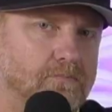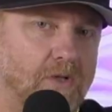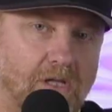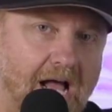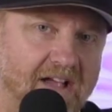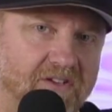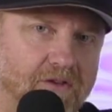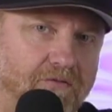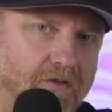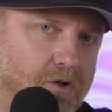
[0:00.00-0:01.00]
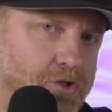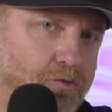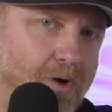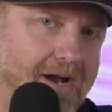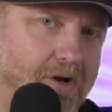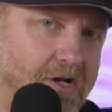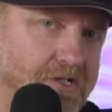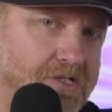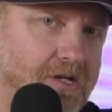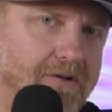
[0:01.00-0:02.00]
Live in the first round on a
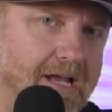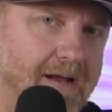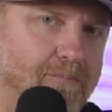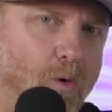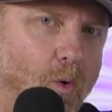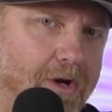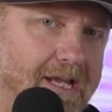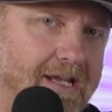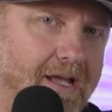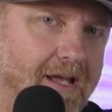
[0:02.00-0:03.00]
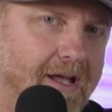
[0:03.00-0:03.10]
Sunday morning.